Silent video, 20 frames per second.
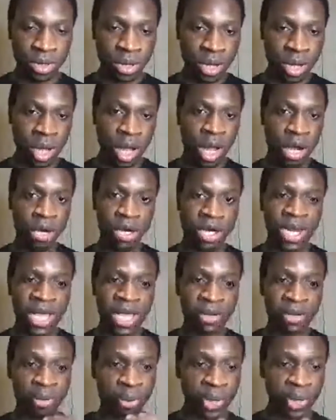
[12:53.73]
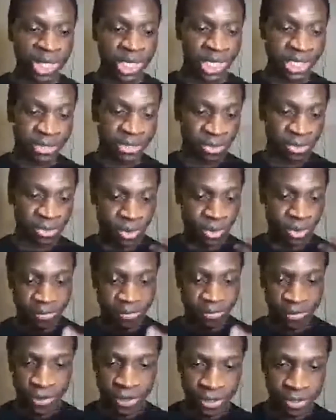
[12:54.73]
are like willing to go
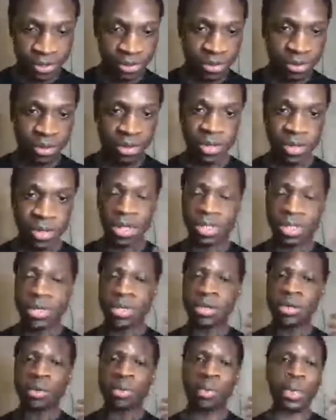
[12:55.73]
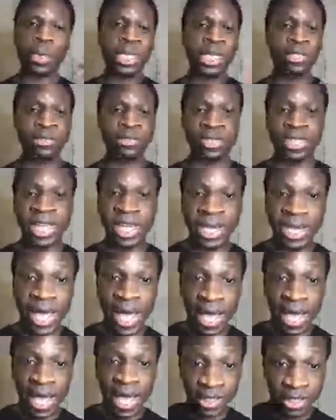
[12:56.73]
first, willing to take
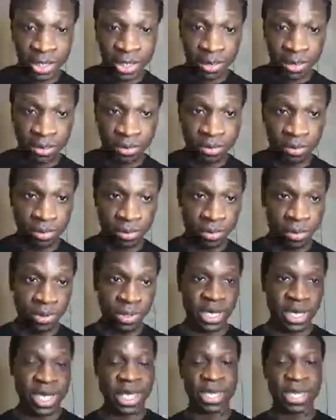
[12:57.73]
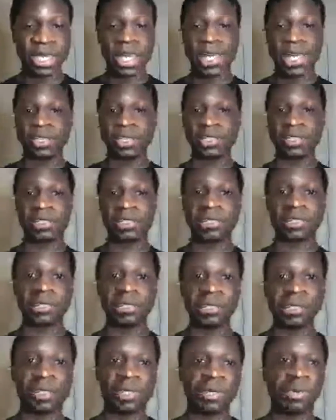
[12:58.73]
action, and that's
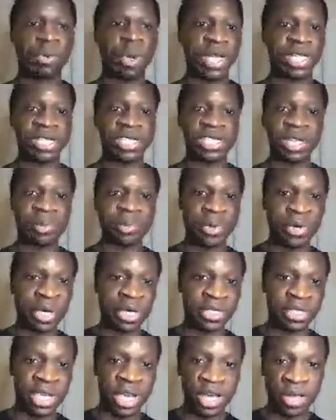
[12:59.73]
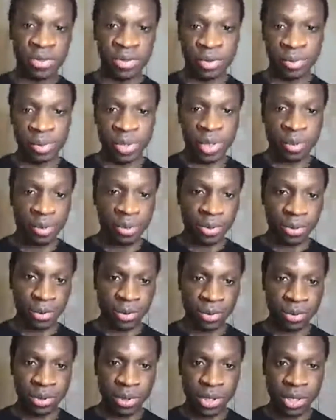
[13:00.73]
what separates other people.
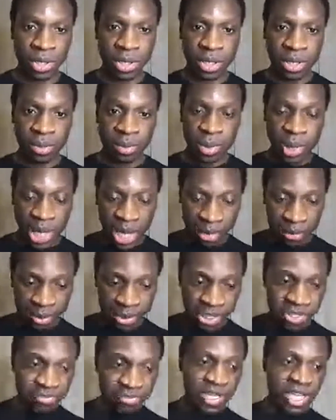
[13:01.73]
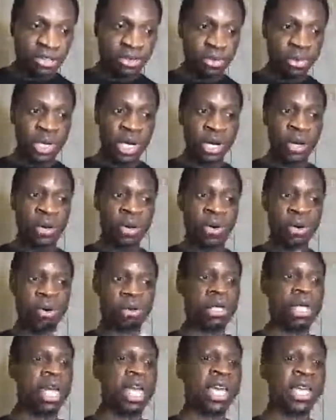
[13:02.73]
But I believe that we are all
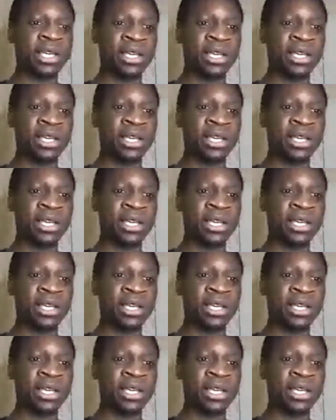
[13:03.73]
like